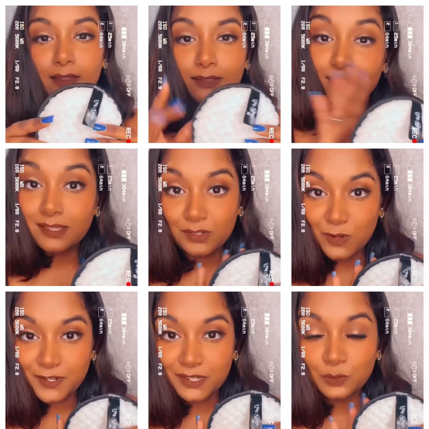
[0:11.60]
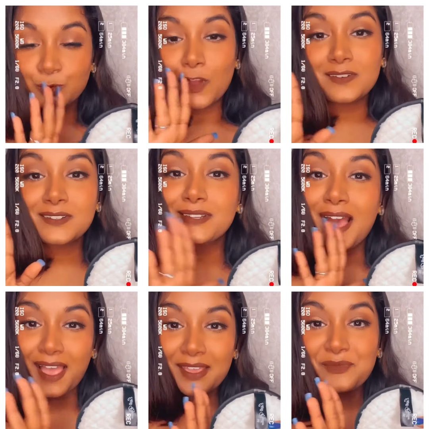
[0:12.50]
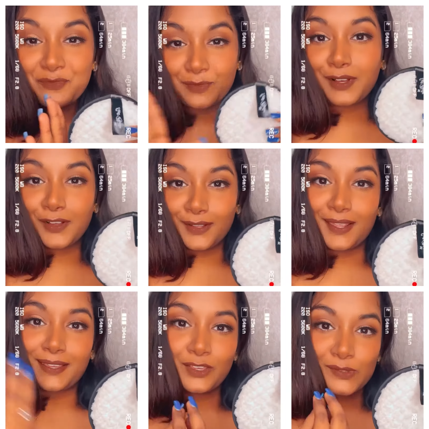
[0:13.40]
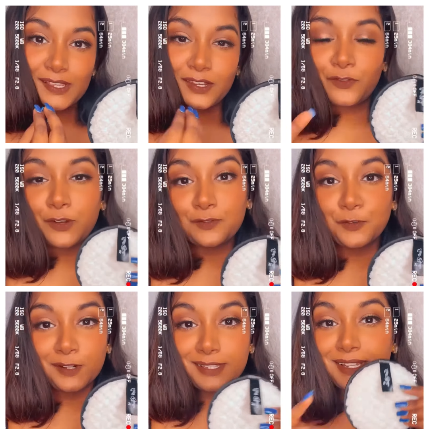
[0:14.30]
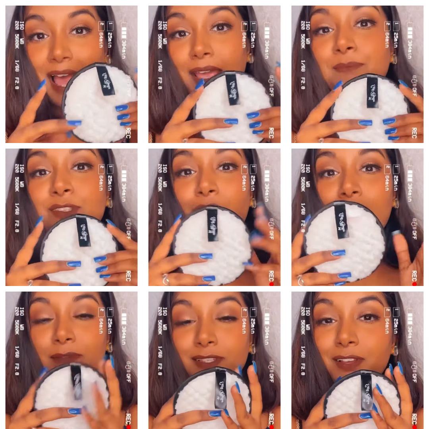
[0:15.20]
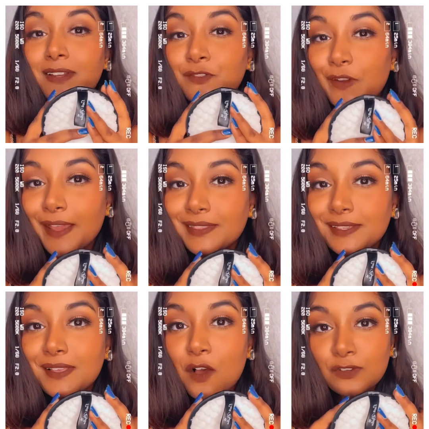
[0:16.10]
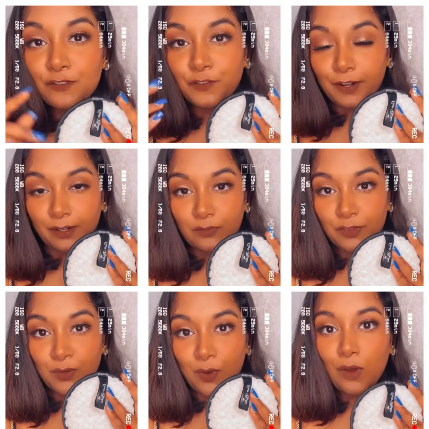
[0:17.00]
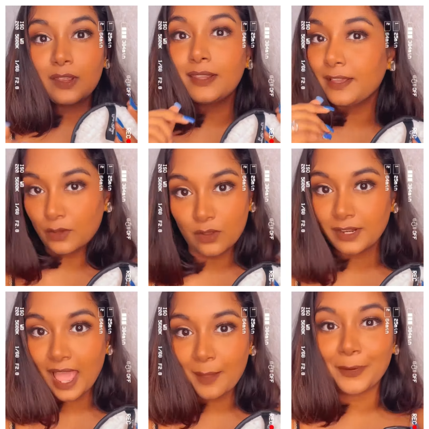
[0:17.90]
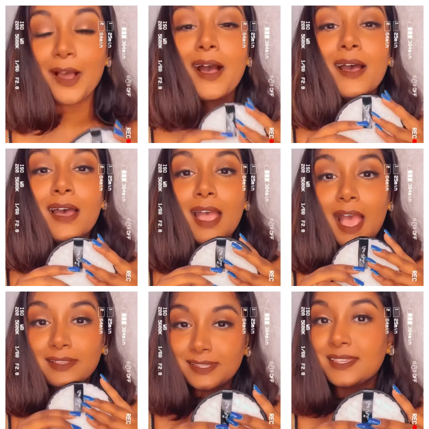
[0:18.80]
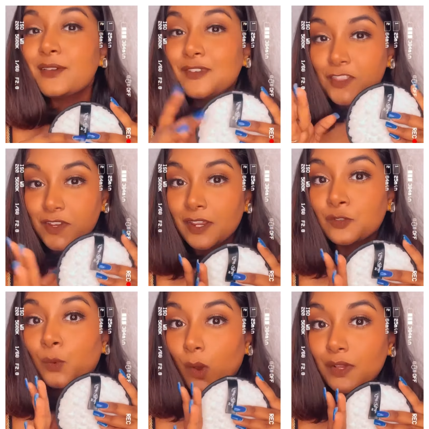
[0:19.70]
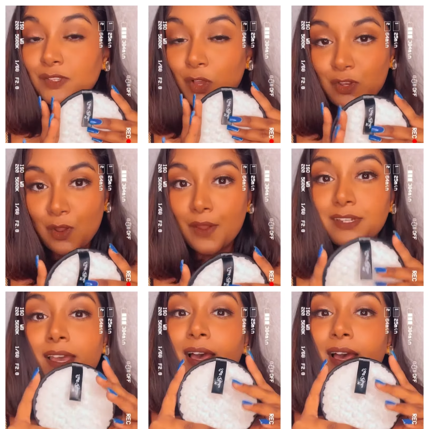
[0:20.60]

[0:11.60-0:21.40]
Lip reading: This is not a new product. I am using it for the first time. So I'm just gonna try this out in front of you all on camera and see whether it works or not.